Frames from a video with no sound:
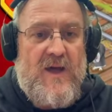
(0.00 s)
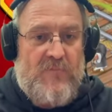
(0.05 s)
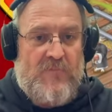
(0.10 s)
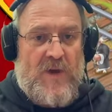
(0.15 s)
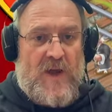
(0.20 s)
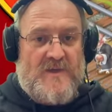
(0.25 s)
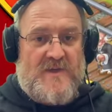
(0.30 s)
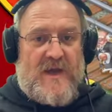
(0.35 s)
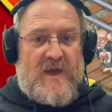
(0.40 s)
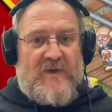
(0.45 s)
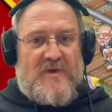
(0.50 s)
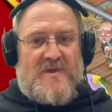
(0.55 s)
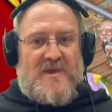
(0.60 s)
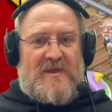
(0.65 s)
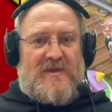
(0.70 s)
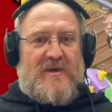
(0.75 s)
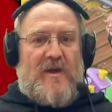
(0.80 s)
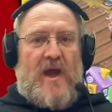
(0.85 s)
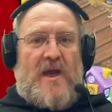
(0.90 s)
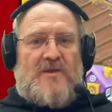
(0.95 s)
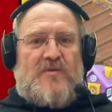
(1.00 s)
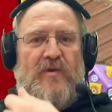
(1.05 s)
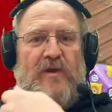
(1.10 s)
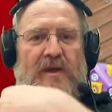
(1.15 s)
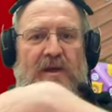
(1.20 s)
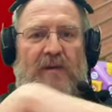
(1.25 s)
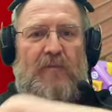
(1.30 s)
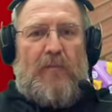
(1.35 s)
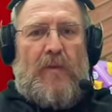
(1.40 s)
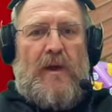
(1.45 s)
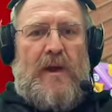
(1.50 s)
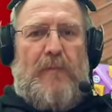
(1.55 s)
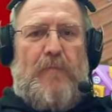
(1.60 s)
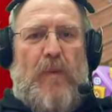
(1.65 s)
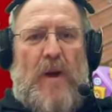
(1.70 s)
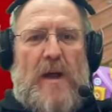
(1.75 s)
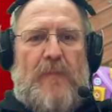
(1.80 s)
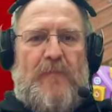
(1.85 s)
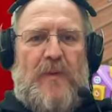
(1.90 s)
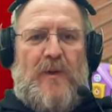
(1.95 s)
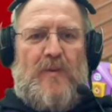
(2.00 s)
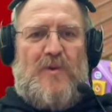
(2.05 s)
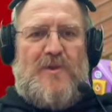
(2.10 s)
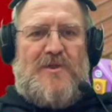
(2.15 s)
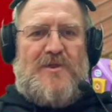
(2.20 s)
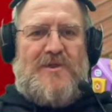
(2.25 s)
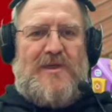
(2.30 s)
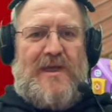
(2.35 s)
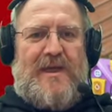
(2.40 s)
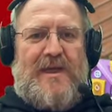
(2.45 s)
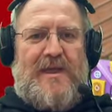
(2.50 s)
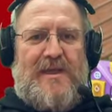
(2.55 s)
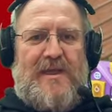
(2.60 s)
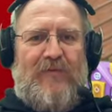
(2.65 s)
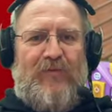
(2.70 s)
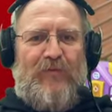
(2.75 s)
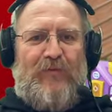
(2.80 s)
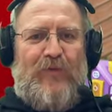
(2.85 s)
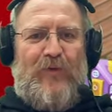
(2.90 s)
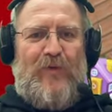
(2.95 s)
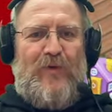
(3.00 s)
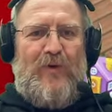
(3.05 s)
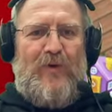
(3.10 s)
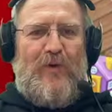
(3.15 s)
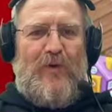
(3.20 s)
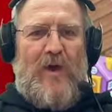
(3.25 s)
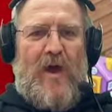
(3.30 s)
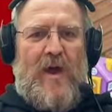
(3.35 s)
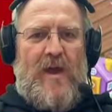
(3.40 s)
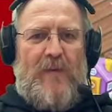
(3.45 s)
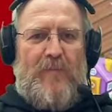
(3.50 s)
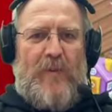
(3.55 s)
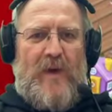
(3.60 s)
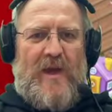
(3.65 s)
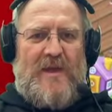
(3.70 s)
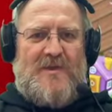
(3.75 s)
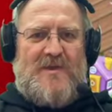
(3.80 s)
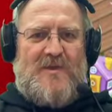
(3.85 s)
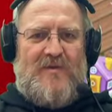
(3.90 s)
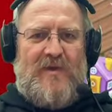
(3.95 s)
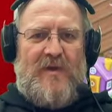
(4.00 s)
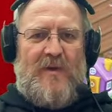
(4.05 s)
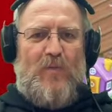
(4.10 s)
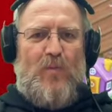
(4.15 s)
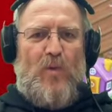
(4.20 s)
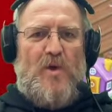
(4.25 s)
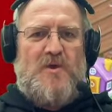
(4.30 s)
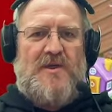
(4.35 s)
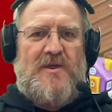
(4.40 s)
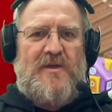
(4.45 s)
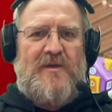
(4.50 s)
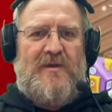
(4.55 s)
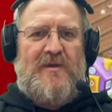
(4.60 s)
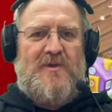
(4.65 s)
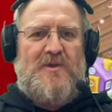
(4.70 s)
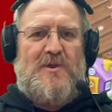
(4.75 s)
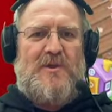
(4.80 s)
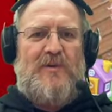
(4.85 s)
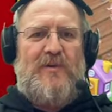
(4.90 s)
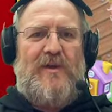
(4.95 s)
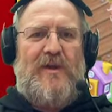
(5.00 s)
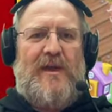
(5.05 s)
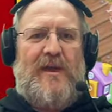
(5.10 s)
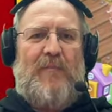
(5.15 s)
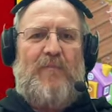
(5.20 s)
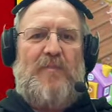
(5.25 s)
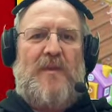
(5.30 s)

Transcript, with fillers: Marjanka said, nice, Ricky. My puppy was licking the food iPad screen, watching as you eat.